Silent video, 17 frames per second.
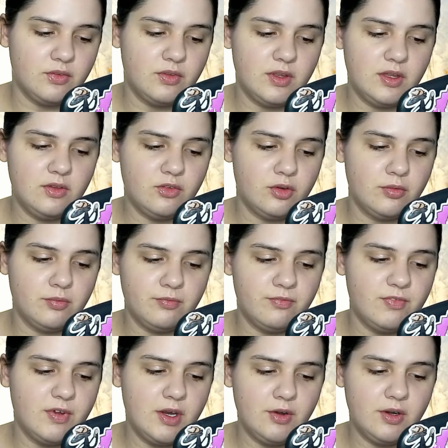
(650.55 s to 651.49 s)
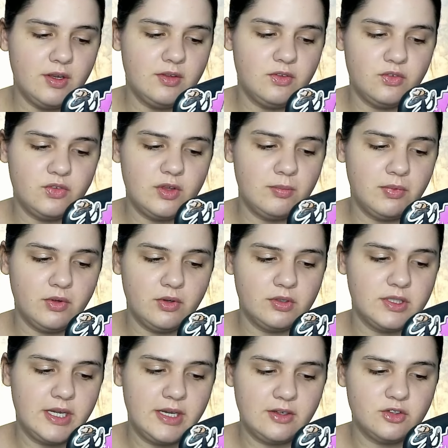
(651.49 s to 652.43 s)
these are very similar
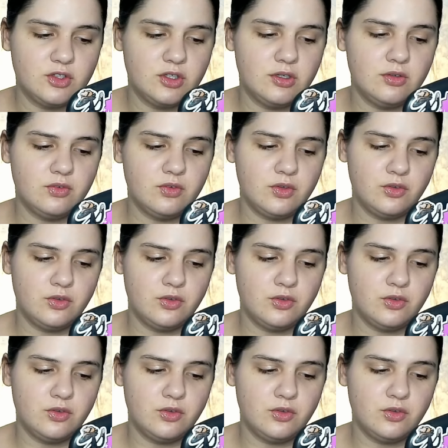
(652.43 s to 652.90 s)
textures,